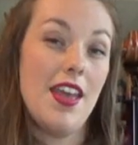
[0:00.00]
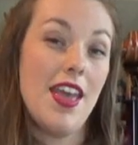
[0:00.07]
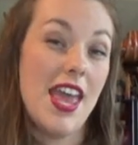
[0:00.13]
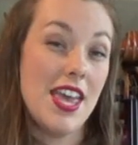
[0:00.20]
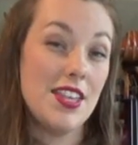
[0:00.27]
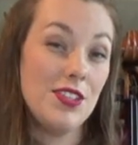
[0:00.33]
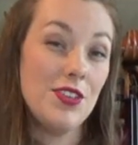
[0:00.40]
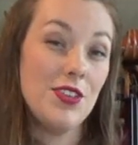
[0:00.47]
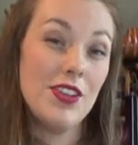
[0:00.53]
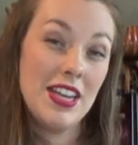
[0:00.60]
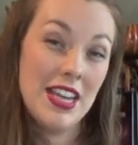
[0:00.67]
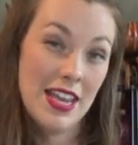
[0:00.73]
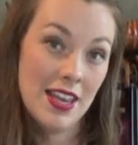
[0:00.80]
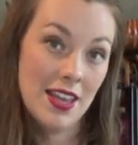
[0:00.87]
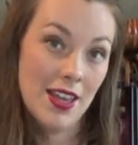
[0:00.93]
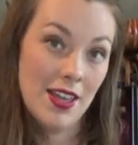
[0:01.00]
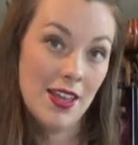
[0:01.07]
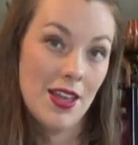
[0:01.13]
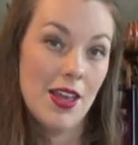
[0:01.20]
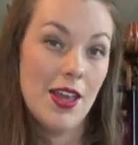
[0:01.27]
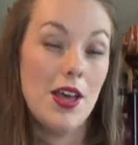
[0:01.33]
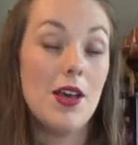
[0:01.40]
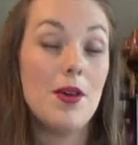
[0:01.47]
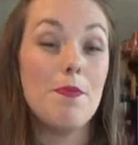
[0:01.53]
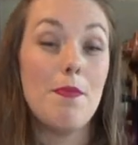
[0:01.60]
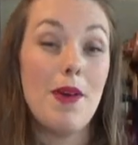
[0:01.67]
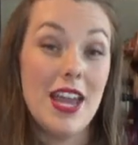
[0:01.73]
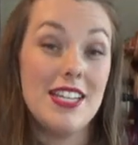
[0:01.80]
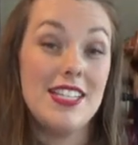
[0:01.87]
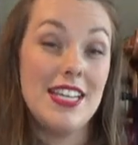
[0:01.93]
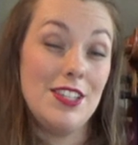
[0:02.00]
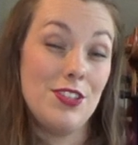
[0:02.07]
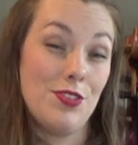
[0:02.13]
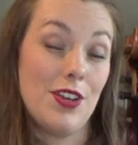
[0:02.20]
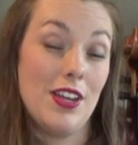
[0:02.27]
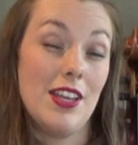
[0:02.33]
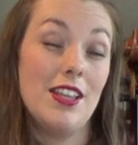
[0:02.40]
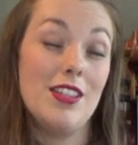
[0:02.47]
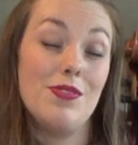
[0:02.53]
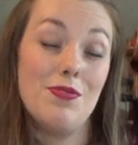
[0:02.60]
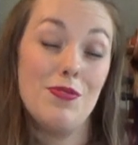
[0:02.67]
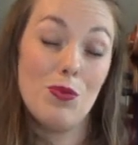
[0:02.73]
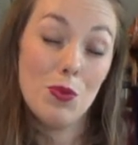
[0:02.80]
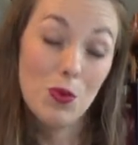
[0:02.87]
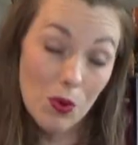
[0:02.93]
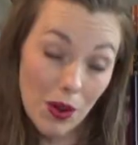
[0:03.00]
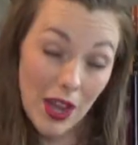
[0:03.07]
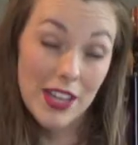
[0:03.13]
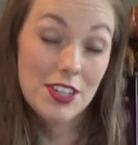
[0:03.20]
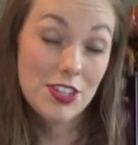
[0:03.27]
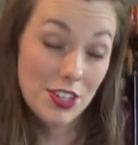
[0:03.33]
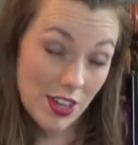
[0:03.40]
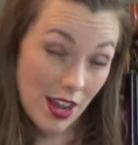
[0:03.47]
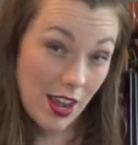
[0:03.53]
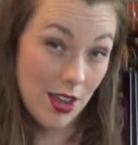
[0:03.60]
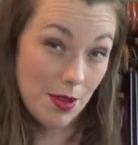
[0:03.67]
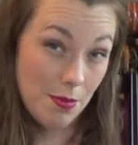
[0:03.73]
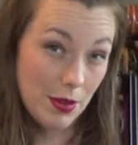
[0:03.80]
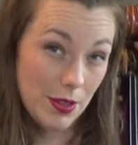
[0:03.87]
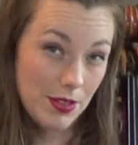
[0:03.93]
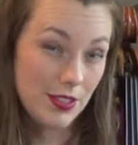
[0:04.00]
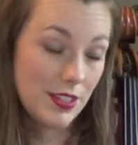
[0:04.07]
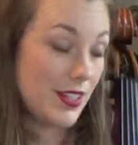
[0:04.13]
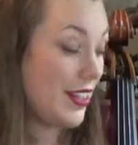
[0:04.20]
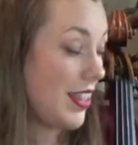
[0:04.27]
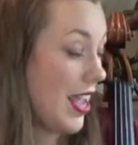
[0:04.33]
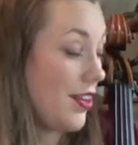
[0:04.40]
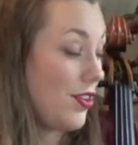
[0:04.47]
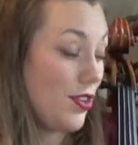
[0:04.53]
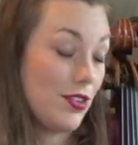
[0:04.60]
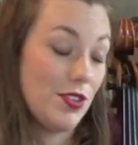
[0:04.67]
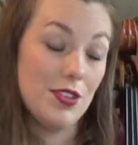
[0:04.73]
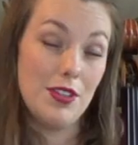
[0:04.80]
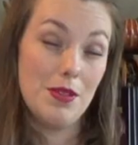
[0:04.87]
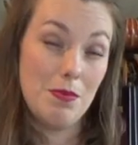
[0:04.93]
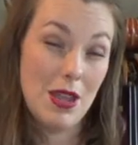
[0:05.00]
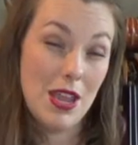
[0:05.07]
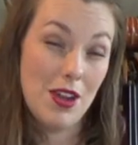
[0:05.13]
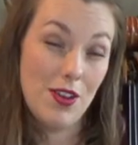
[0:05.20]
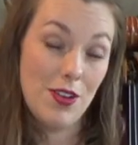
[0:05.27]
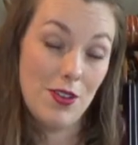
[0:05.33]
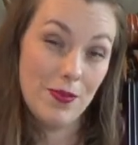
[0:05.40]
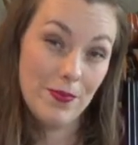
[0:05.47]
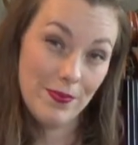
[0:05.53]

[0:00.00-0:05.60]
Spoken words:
As you can hear, my D string is quite sharp to that note on the piano.